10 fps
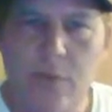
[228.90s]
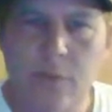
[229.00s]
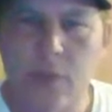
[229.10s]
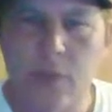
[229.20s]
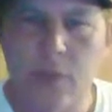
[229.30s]

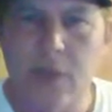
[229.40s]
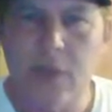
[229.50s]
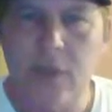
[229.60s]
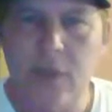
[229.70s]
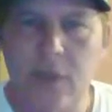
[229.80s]
what
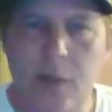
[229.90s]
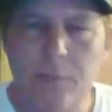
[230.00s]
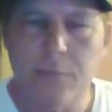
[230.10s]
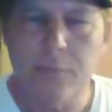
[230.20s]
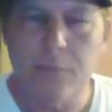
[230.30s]
the
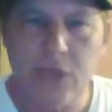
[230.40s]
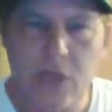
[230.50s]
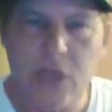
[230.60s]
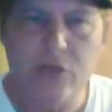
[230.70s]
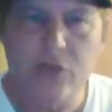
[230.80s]

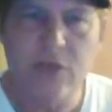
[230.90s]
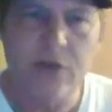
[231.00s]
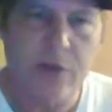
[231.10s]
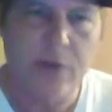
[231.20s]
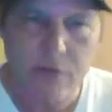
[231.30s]
procedure is
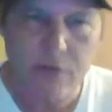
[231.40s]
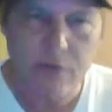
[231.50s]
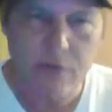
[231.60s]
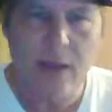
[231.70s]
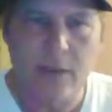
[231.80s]
in Rhode
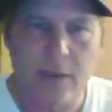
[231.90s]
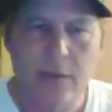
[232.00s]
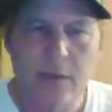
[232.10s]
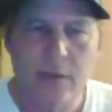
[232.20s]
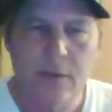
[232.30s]
Island.
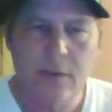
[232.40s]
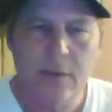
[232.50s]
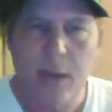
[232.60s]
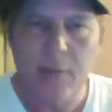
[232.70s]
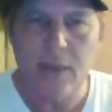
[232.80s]

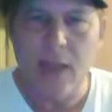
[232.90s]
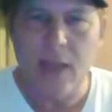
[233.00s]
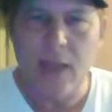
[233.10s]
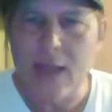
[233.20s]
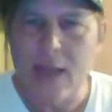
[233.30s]
I mean, I
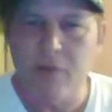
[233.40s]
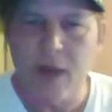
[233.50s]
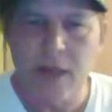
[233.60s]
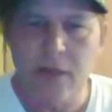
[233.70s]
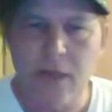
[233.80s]
asked
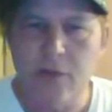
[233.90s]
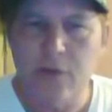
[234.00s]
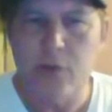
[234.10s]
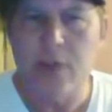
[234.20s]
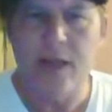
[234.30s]
Brian, do
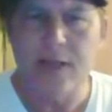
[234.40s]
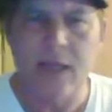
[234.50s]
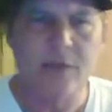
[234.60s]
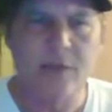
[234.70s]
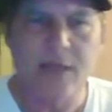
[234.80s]
they take
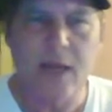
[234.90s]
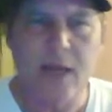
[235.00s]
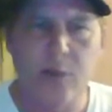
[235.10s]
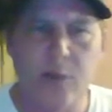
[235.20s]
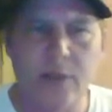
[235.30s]
sales tax out
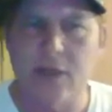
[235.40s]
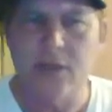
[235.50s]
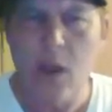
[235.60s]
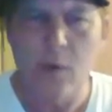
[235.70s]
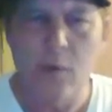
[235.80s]
of you? He says
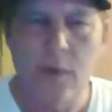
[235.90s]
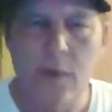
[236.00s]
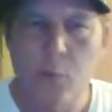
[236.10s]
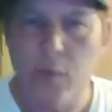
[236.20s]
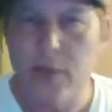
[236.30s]
no.
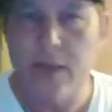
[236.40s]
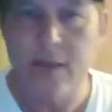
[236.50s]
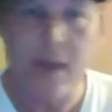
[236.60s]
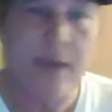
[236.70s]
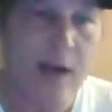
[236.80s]
Would they
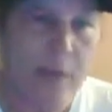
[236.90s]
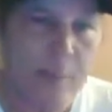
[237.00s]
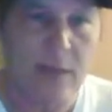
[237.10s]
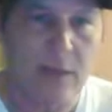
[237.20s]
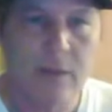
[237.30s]
take it out of
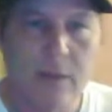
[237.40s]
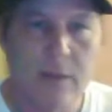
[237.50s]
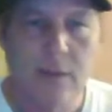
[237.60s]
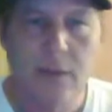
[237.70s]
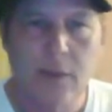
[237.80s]
me?
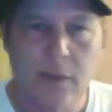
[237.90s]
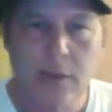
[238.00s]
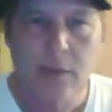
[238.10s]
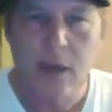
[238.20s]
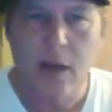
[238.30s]

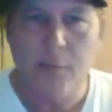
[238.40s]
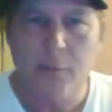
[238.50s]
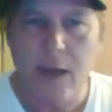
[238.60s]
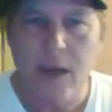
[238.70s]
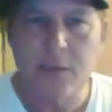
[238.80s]
I
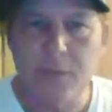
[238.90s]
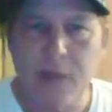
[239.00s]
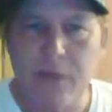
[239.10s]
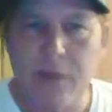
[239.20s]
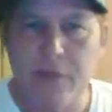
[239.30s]
asked him
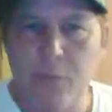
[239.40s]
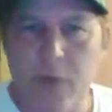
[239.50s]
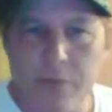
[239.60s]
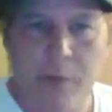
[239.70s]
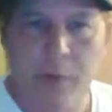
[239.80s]
that when
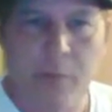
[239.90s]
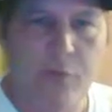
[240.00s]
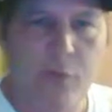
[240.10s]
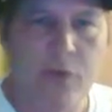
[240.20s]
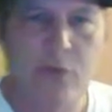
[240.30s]
I got my
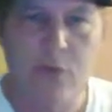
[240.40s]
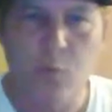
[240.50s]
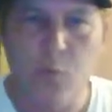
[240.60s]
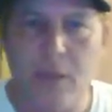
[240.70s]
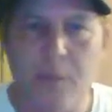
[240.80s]
first
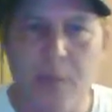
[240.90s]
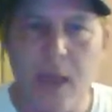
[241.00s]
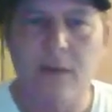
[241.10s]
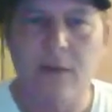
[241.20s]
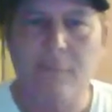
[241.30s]
week's pay,
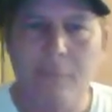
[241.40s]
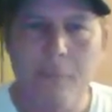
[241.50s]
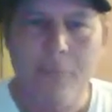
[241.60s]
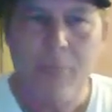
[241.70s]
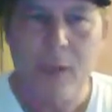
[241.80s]

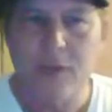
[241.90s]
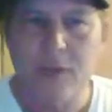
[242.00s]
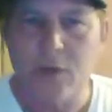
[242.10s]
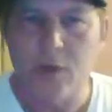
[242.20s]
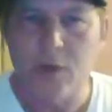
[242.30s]

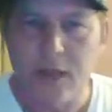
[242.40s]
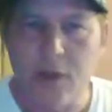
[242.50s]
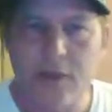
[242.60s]
because I saw the sales